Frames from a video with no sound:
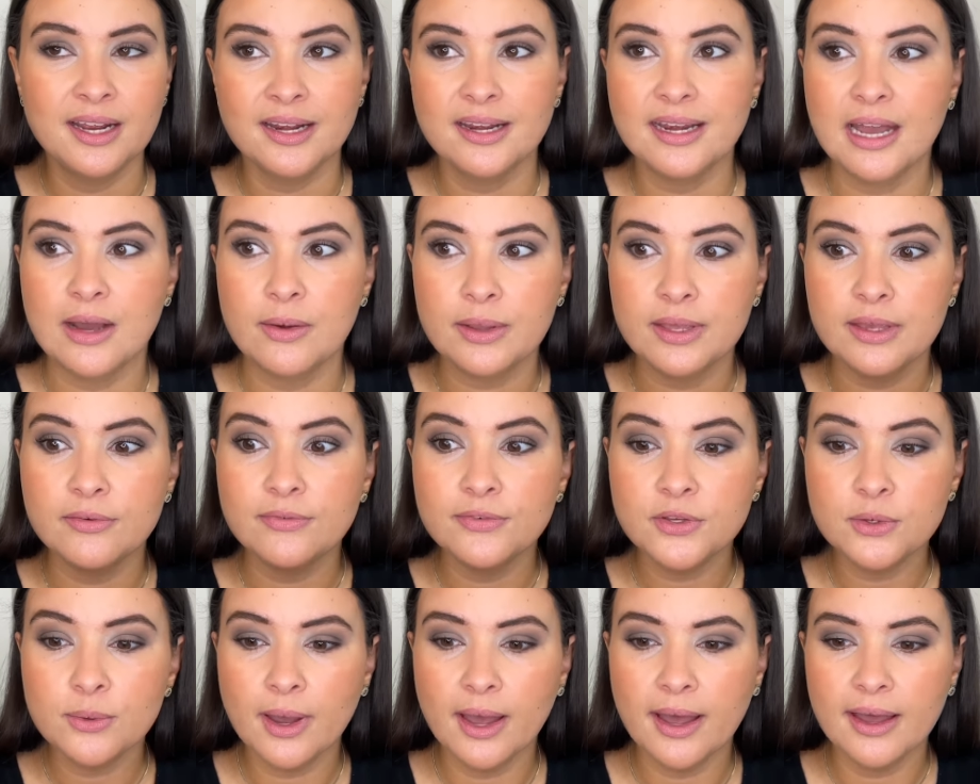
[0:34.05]
Now,
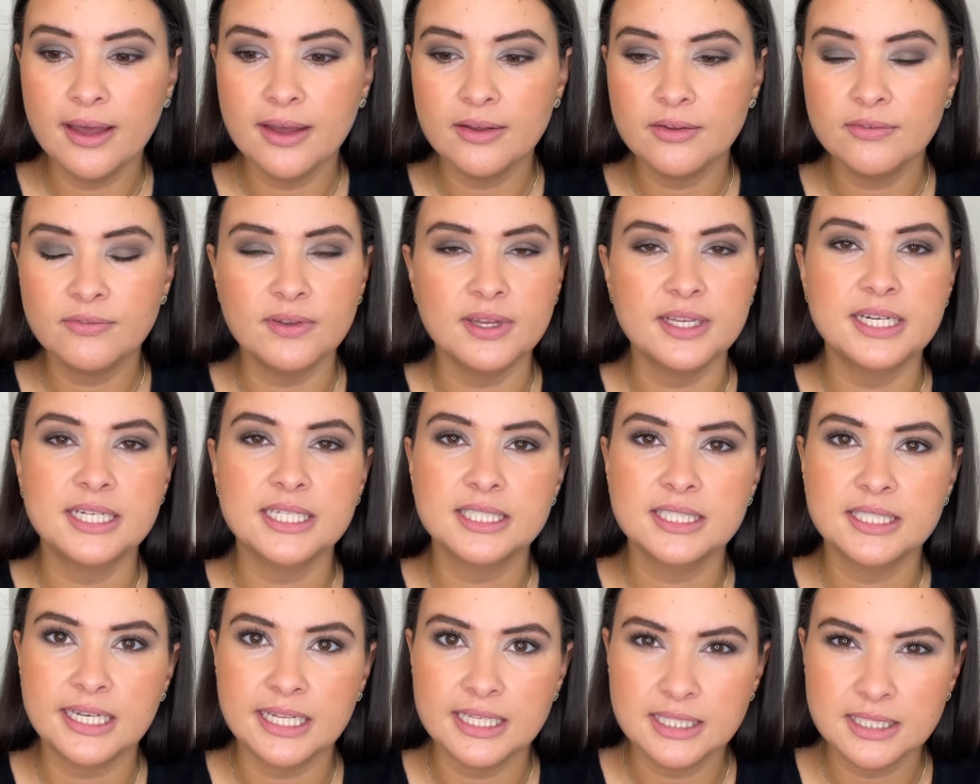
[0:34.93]
if you have an
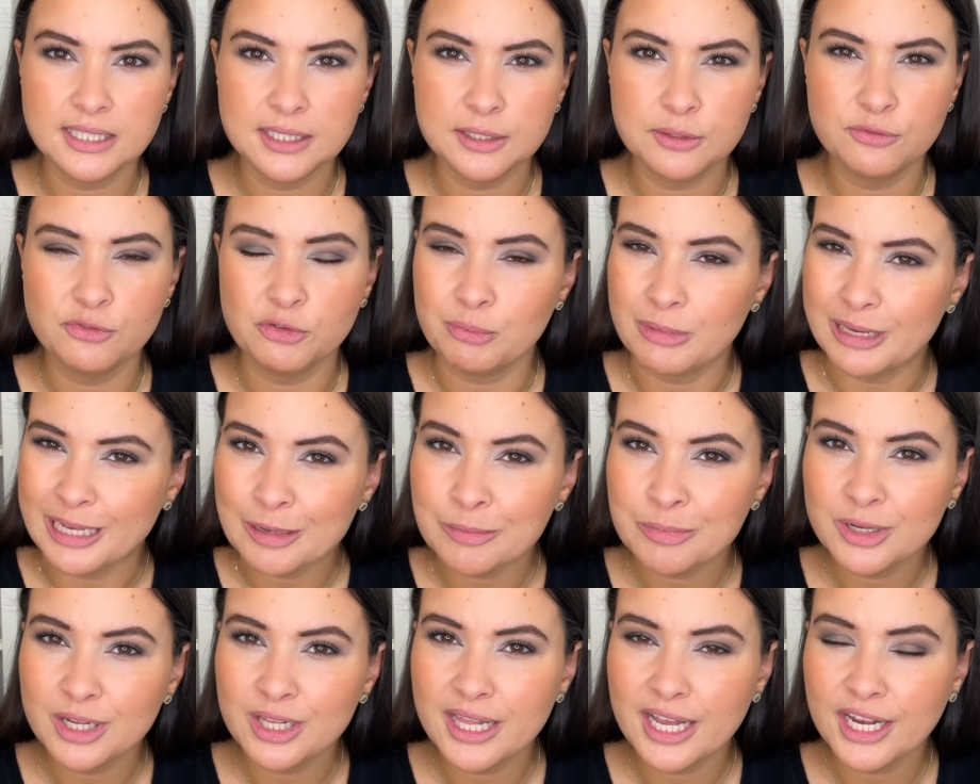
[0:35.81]
extensive
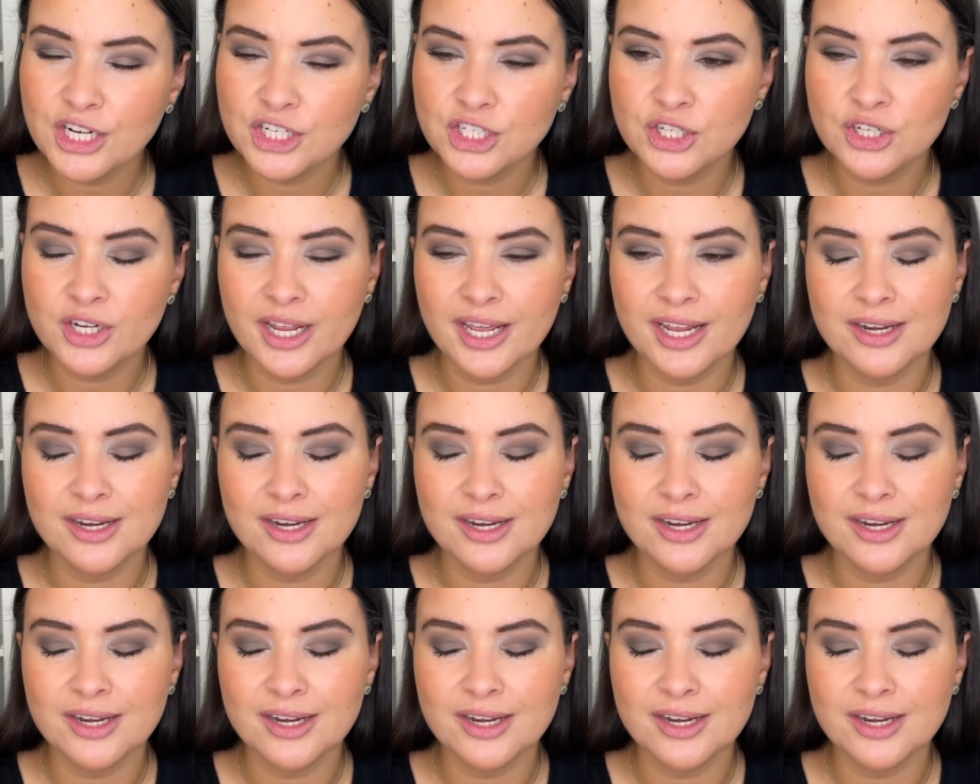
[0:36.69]
makeup collection